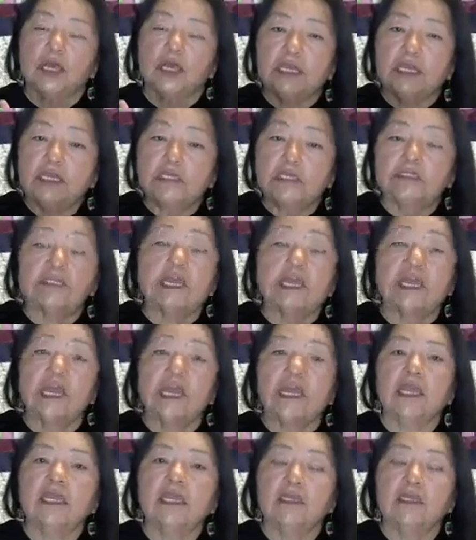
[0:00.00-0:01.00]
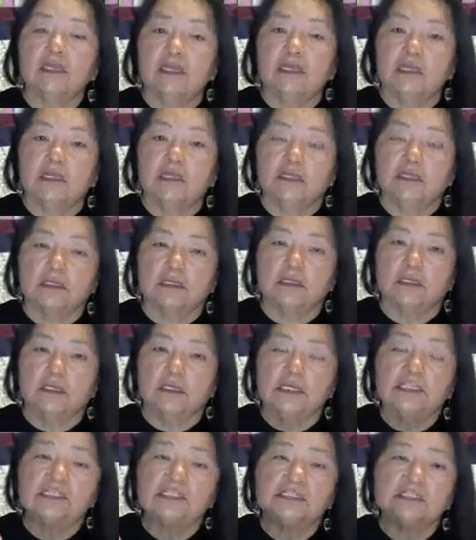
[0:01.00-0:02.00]
the end
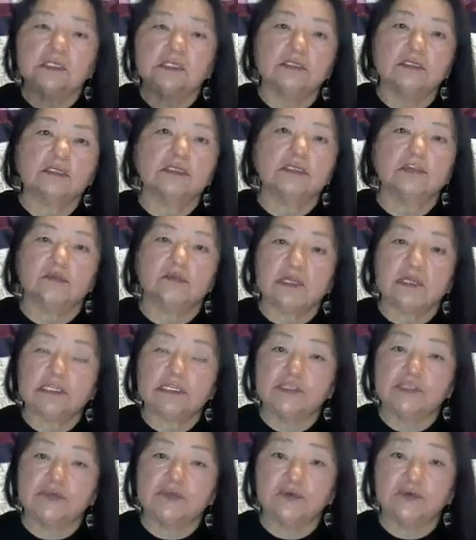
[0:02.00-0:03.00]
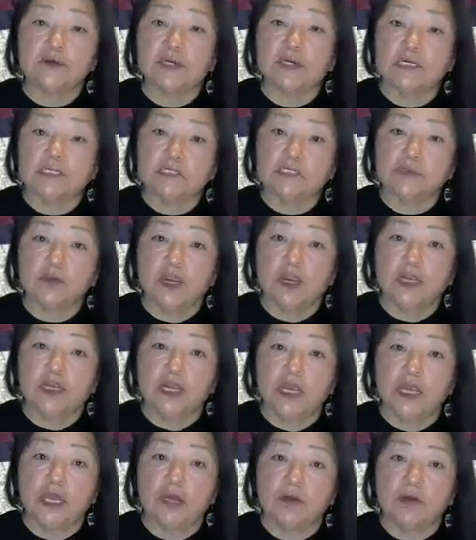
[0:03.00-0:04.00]
is still in the mist for us right
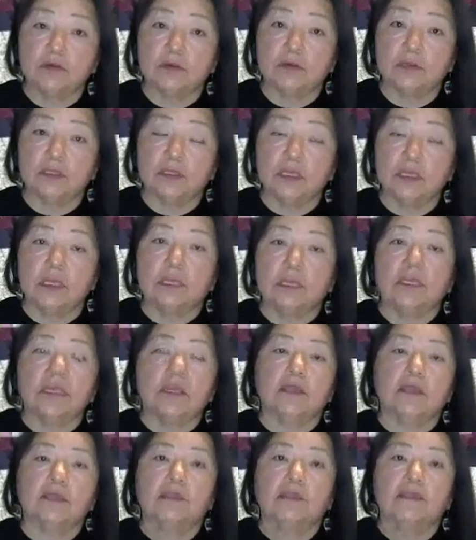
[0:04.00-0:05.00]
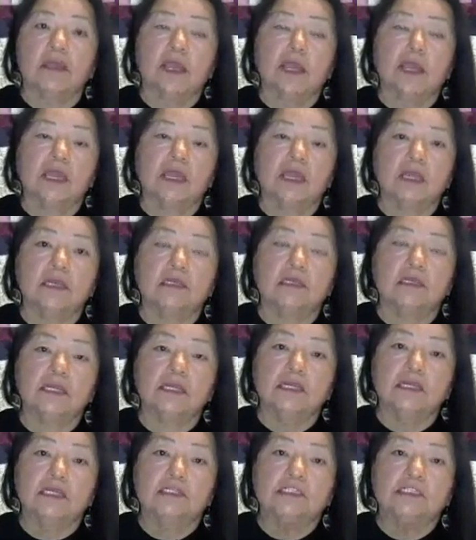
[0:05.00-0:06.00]
now. The end
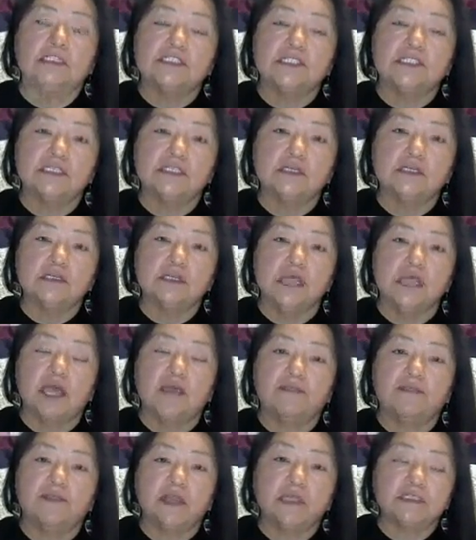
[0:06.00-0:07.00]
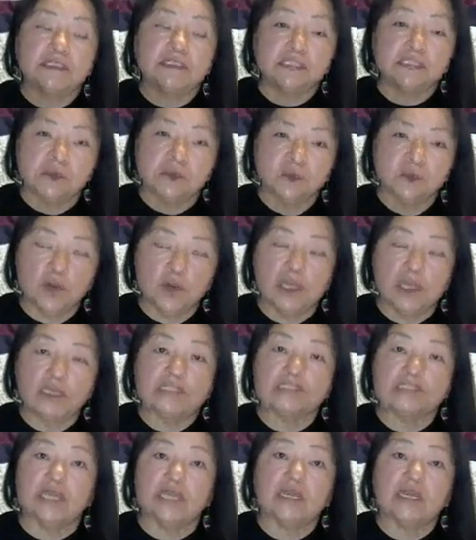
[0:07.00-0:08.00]
is still at that
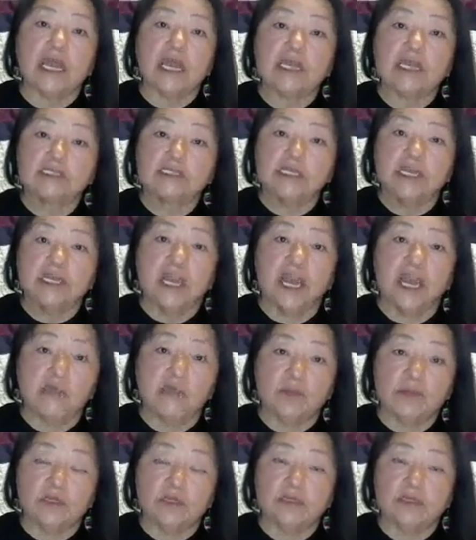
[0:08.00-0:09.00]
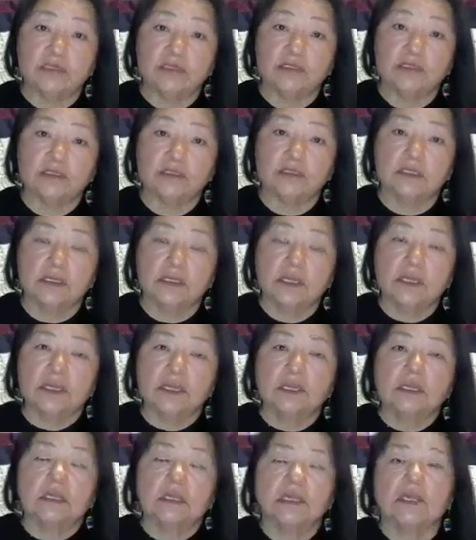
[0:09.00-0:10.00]
sunrise that hasn't happened.
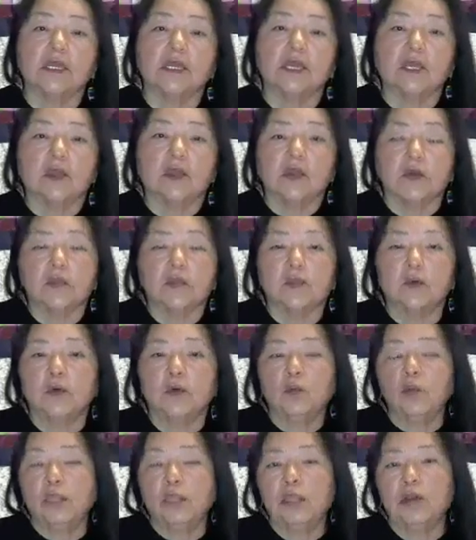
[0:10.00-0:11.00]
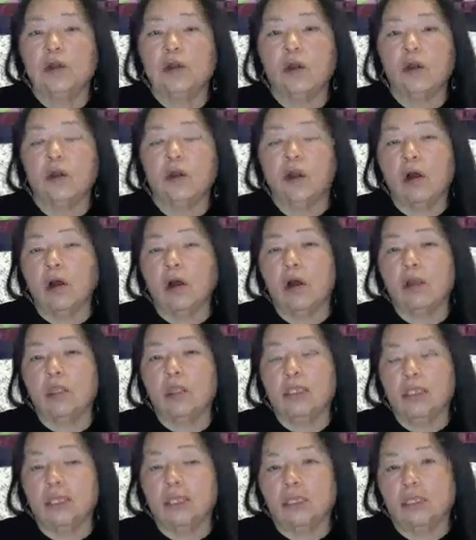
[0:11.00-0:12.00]
But we are
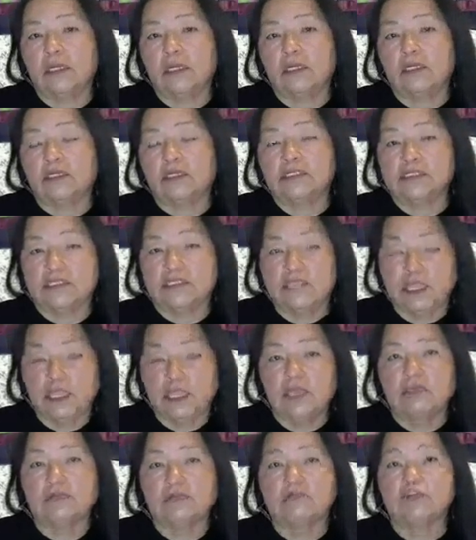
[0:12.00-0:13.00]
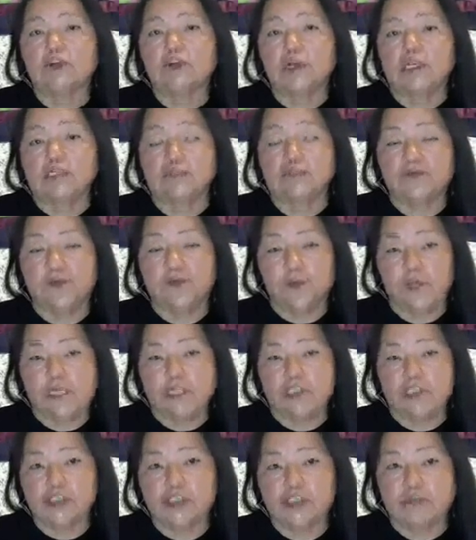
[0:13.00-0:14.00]
all in a state of
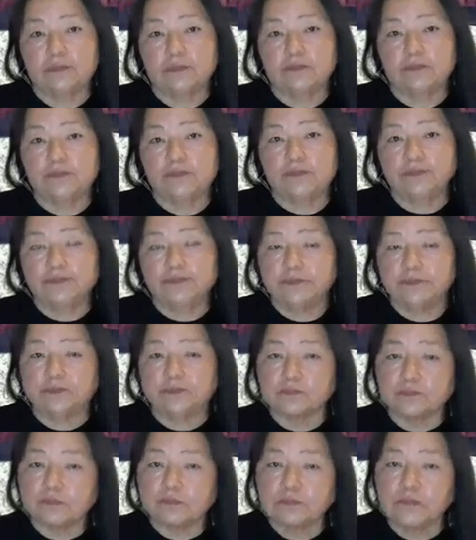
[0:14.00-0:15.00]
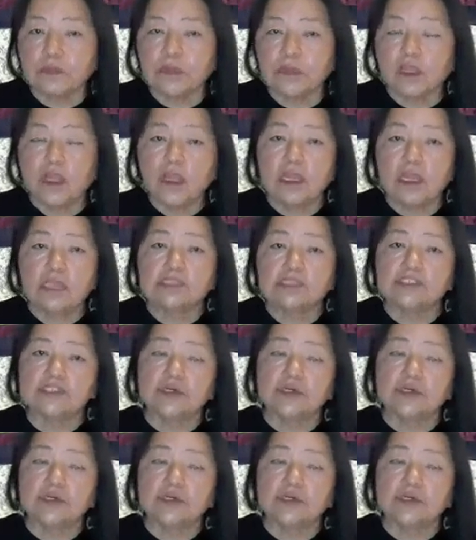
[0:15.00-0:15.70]
transformation. And